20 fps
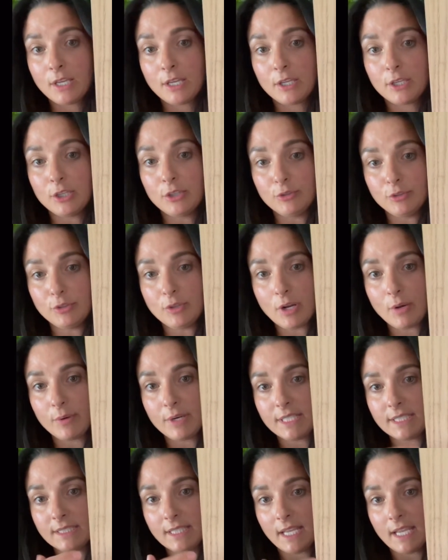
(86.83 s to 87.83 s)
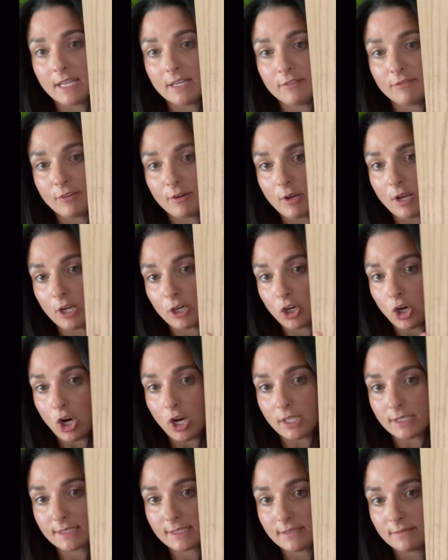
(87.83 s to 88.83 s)
You do not wanna sand from
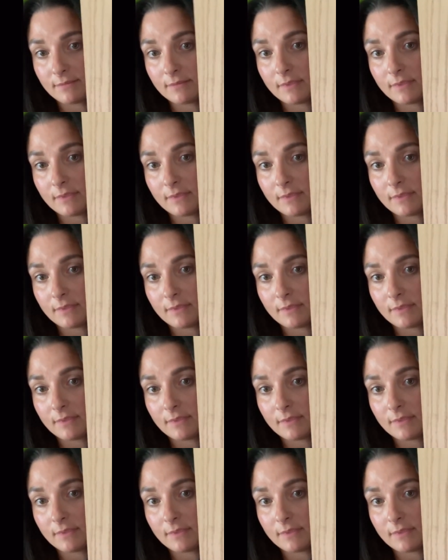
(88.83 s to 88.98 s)
across.